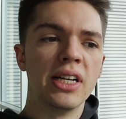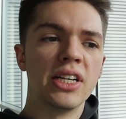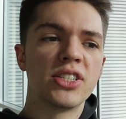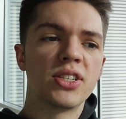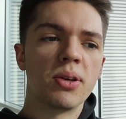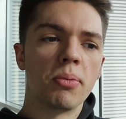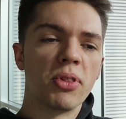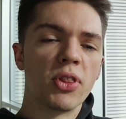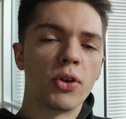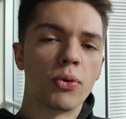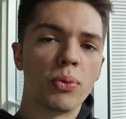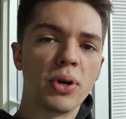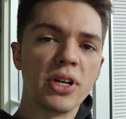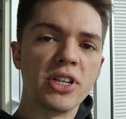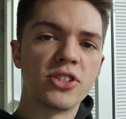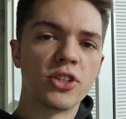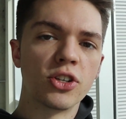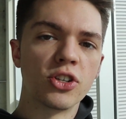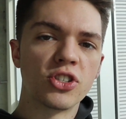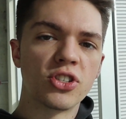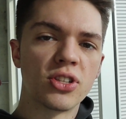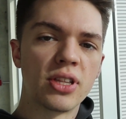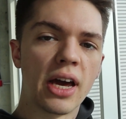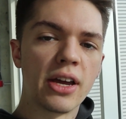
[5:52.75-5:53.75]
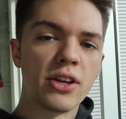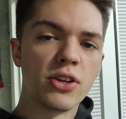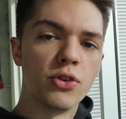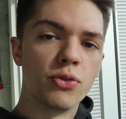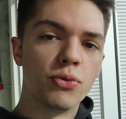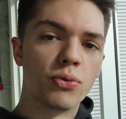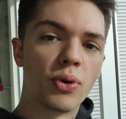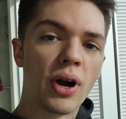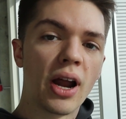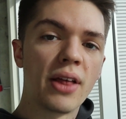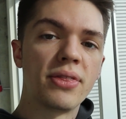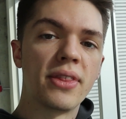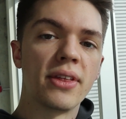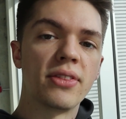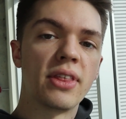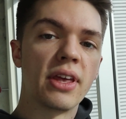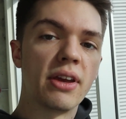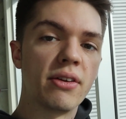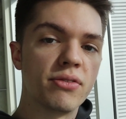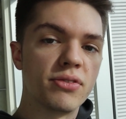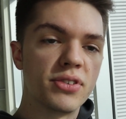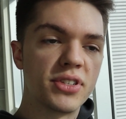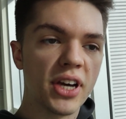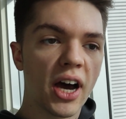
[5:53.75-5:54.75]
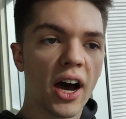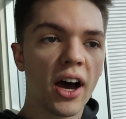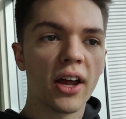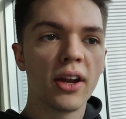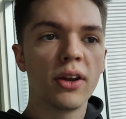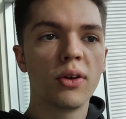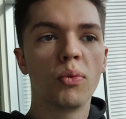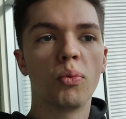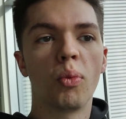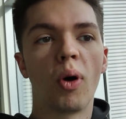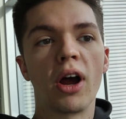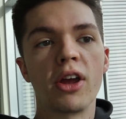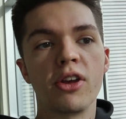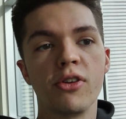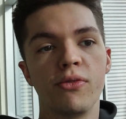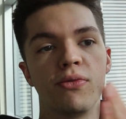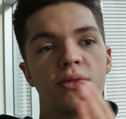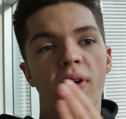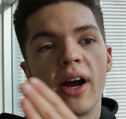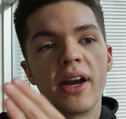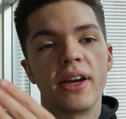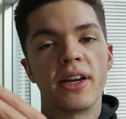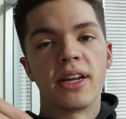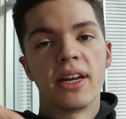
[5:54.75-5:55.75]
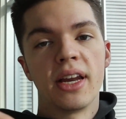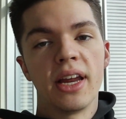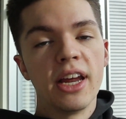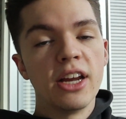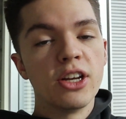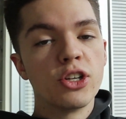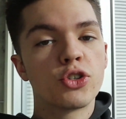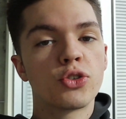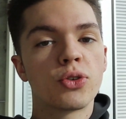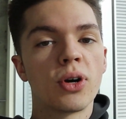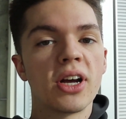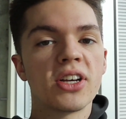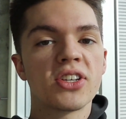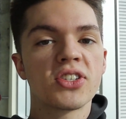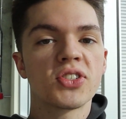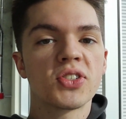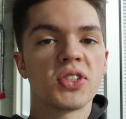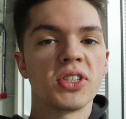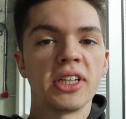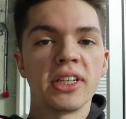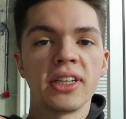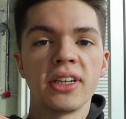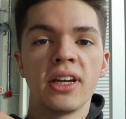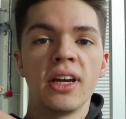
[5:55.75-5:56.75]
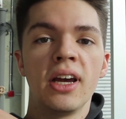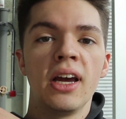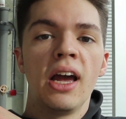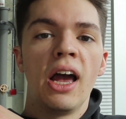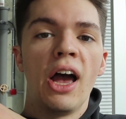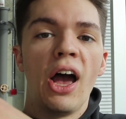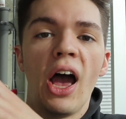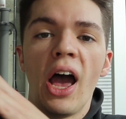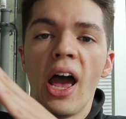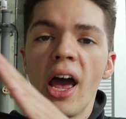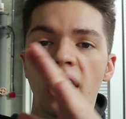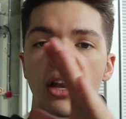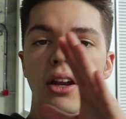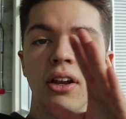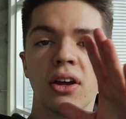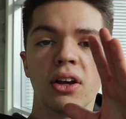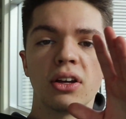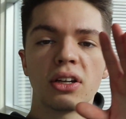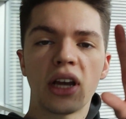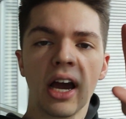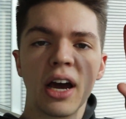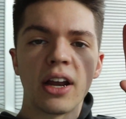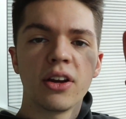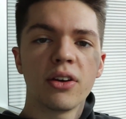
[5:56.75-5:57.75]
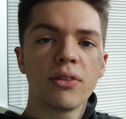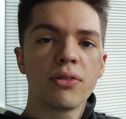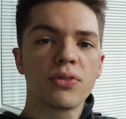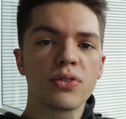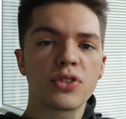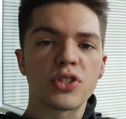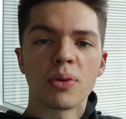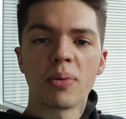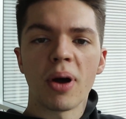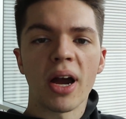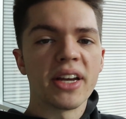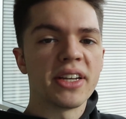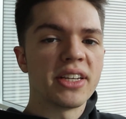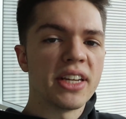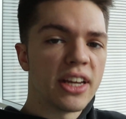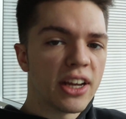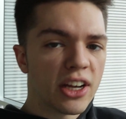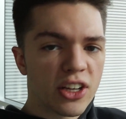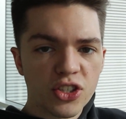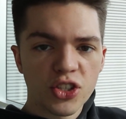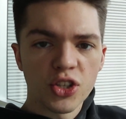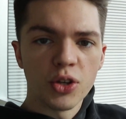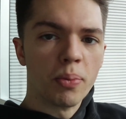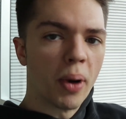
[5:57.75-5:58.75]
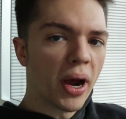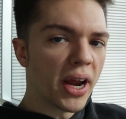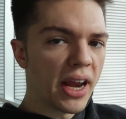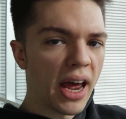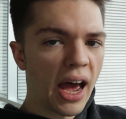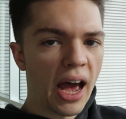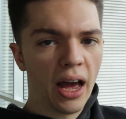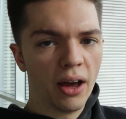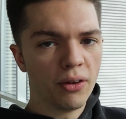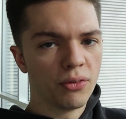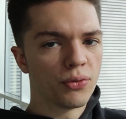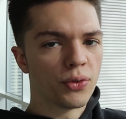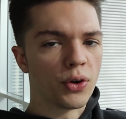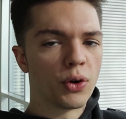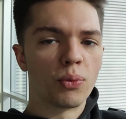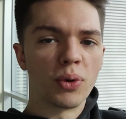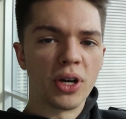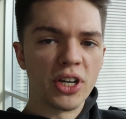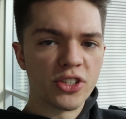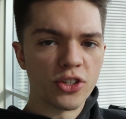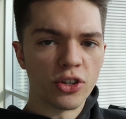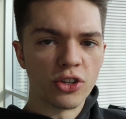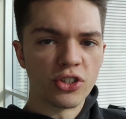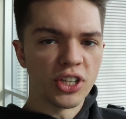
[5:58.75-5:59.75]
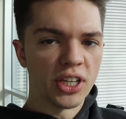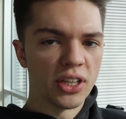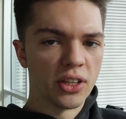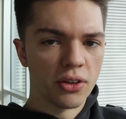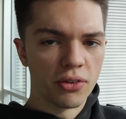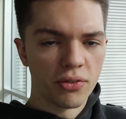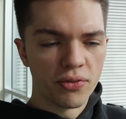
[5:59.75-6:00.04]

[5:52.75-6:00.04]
some of the research that you've read that they've done, why you find it interesting, and kind of some ideas you might have for research in